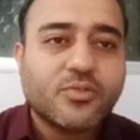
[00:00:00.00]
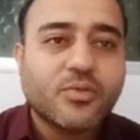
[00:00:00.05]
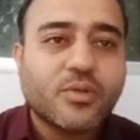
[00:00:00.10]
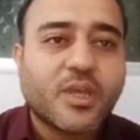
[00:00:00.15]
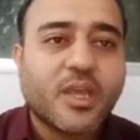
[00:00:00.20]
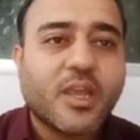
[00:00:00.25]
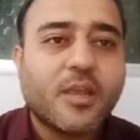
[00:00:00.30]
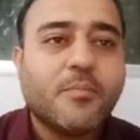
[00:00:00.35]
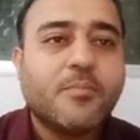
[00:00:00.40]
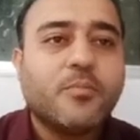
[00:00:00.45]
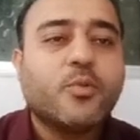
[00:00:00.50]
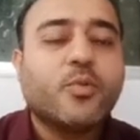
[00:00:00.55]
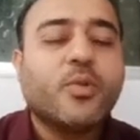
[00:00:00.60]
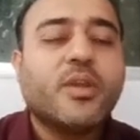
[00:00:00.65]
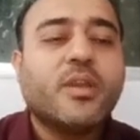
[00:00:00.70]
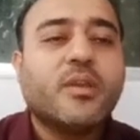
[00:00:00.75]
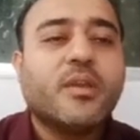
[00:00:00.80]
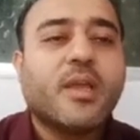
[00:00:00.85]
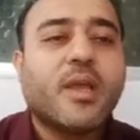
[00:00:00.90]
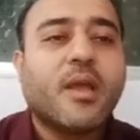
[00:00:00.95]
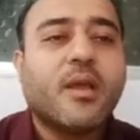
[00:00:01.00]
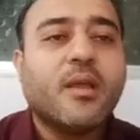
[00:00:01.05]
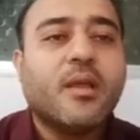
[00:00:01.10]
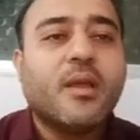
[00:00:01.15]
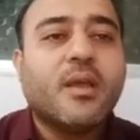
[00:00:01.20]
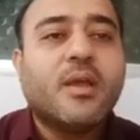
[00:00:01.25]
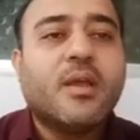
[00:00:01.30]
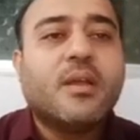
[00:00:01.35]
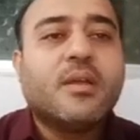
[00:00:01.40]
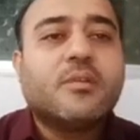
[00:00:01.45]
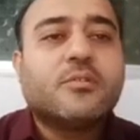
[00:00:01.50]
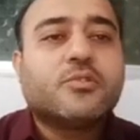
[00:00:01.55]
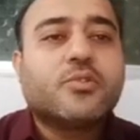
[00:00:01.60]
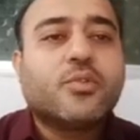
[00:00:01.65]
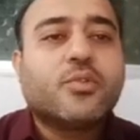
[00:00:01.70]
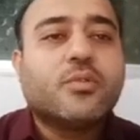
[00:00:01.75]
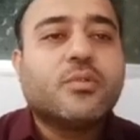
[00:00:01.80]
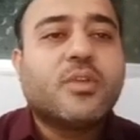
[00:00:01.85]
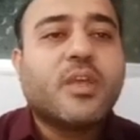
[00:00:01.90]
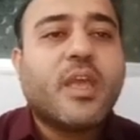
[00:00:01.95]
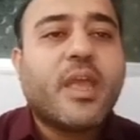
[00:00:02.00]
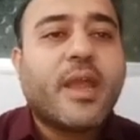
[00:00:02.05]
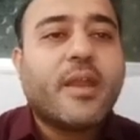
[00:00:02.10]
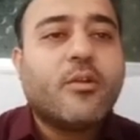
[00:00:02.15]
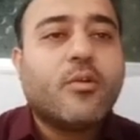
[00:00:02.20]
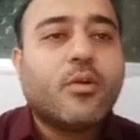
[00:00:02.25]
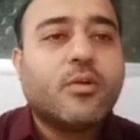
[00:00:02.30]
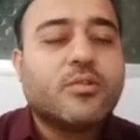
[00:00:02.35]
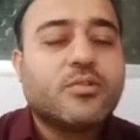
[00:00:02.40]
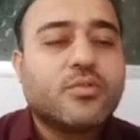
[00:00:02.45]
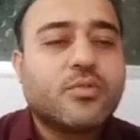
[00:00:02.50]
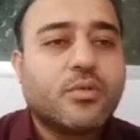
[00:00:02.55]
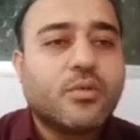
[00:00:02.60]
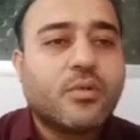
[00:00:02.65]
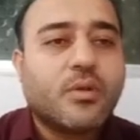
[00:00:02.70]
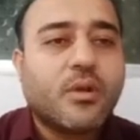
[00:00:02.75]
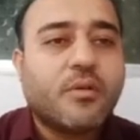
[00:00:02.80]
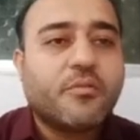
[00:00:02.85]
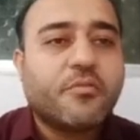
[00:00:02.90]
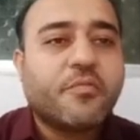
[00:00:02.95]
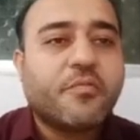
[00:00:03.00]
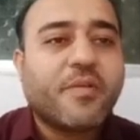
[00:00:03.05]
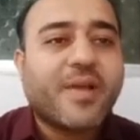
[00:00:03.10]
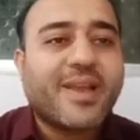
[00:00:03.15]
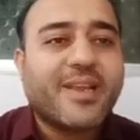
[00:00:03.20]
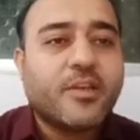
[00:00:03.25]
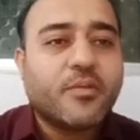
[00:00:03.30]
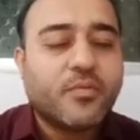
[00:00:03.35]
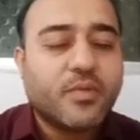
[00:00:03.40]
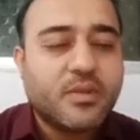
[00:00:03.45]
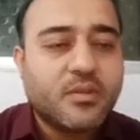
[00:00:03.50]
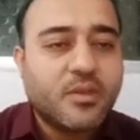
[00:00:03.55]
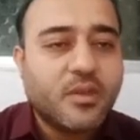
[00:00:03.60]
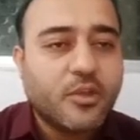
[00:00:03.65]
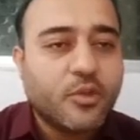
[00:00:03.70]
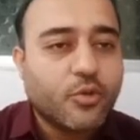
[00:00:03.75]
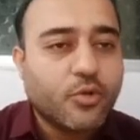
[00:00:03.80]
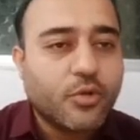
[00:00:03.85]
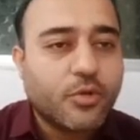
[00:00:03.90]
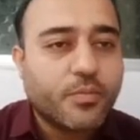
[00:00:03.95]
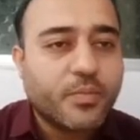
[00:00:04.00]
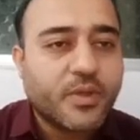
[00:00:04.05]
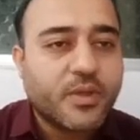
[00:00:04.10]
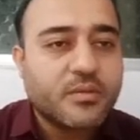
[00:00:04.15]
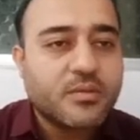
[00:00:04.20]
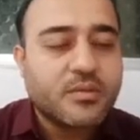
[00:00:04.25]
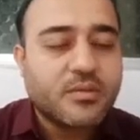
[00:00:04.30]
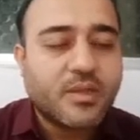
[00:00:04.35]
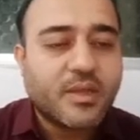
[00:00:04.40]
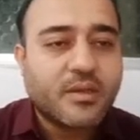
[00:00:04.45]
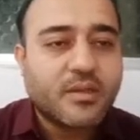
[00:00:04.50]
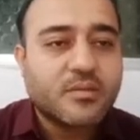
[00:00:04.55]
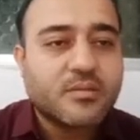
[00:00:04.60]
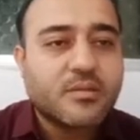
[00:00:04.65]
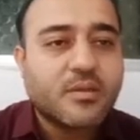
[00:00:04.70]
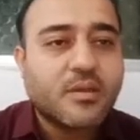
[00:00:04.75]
came to India, so they had also a fight with the Europeans, that is the